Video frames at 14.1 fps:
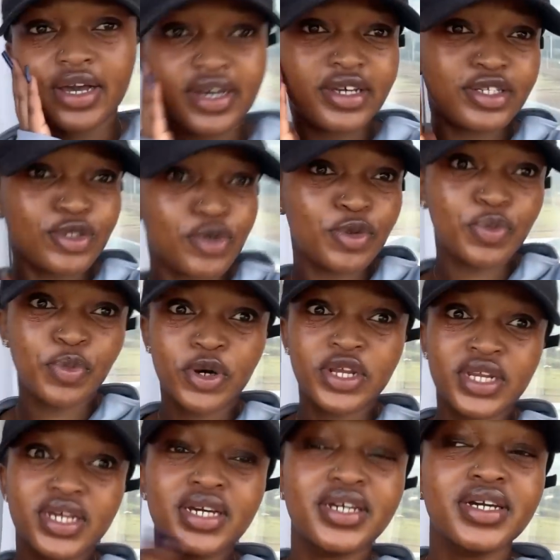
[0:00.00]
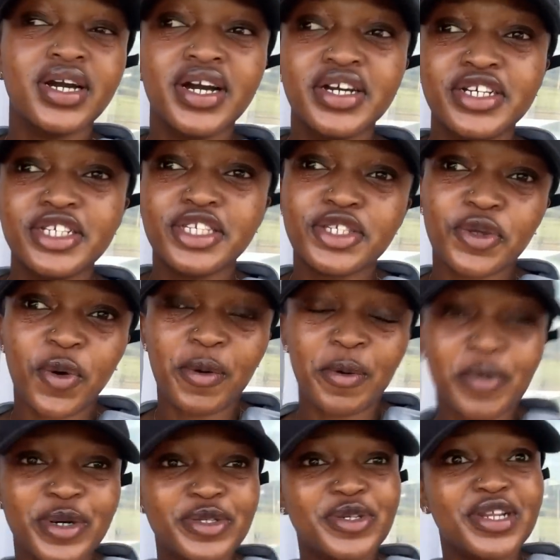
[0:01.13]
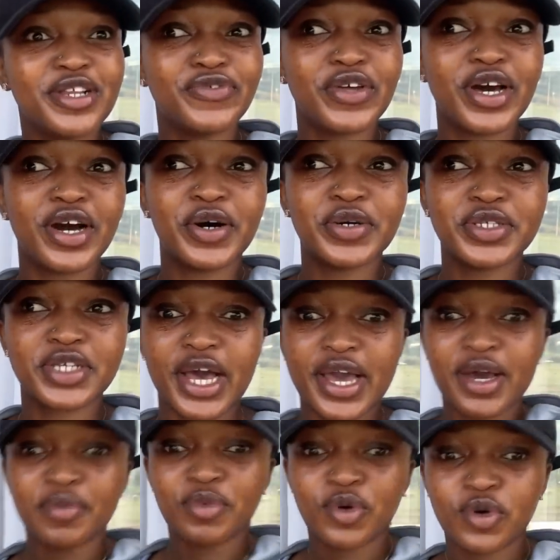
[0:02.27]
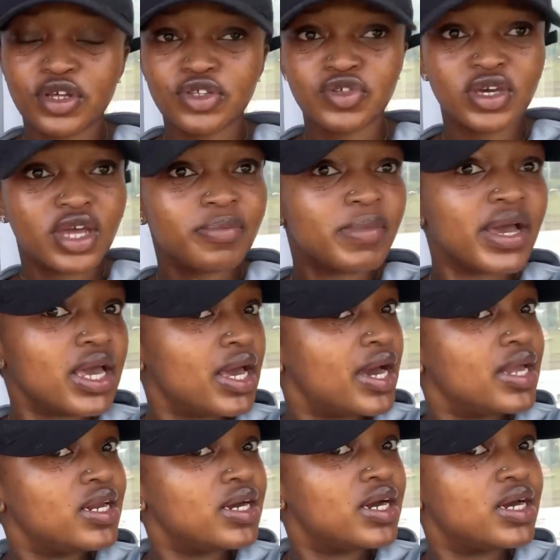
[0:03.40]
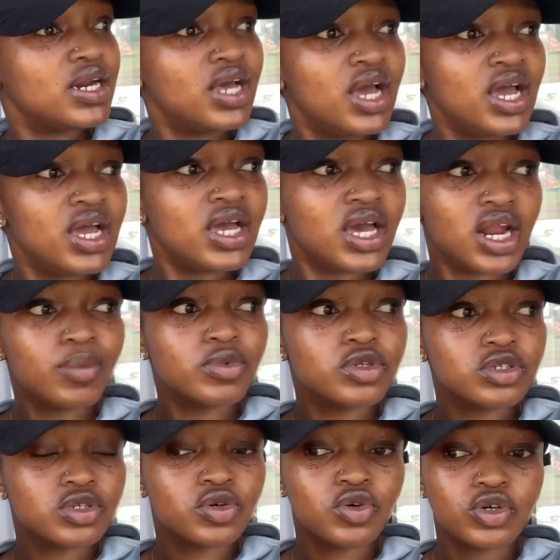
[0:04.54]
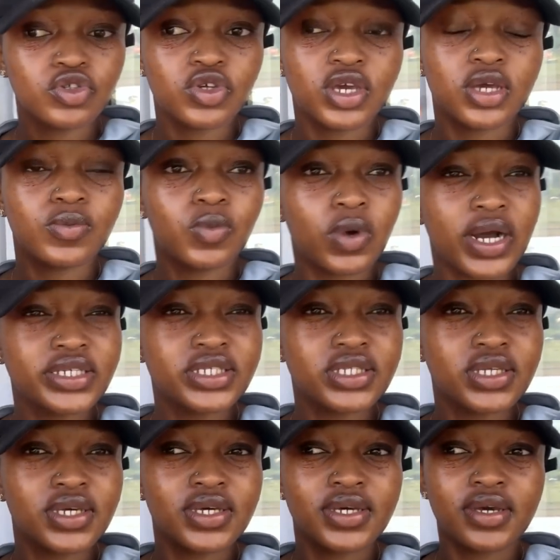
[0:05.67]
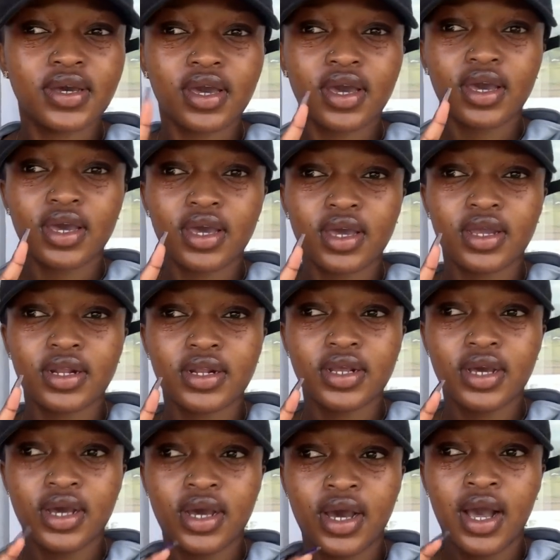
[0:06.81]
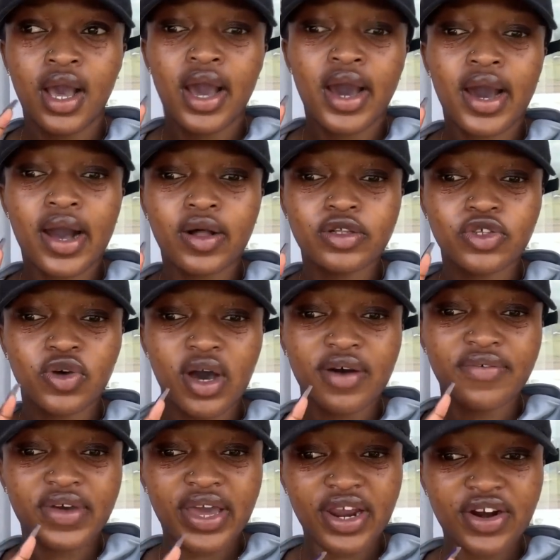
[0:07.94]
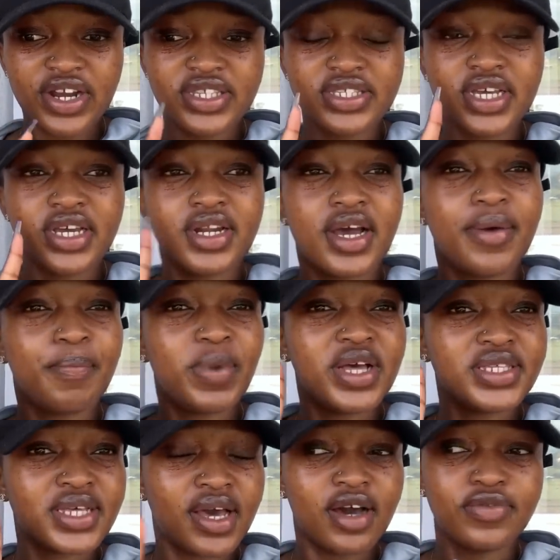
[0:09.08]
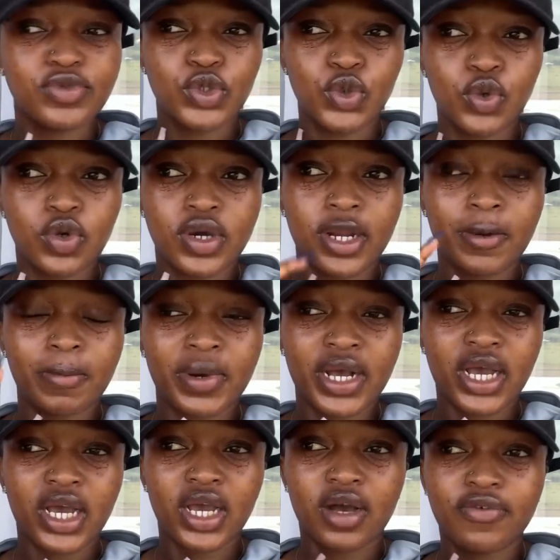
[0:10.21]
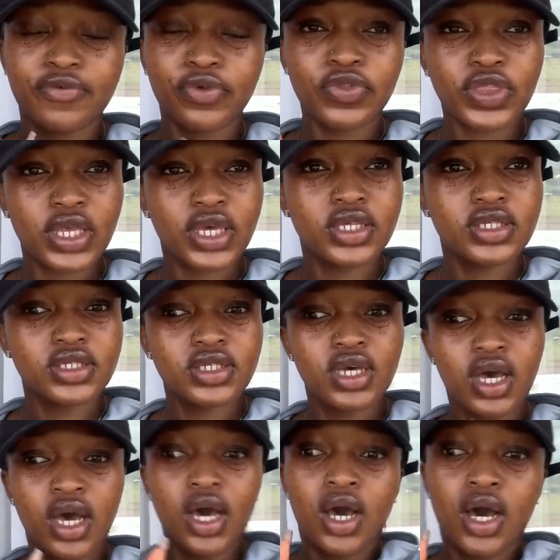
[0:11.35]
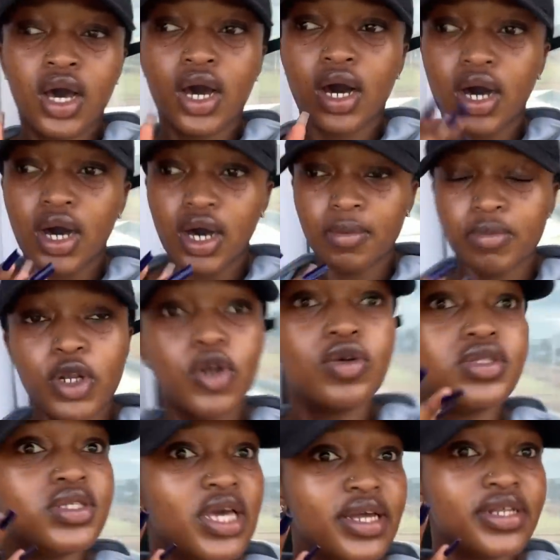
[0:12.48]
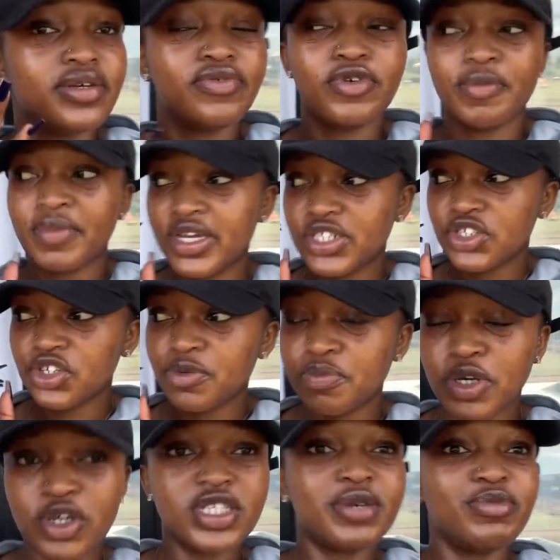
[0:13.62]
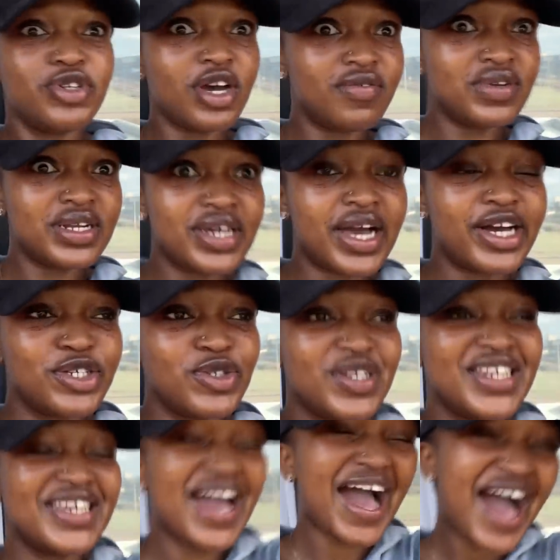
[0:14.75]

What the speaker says: guys, good morning. So I'm about to leave the house. I am going to get my hair done and I'm also going to get waxing, and I also have errands, and plus I have to go and buy a few things, clothes I need for my trip because I'm traveling actually.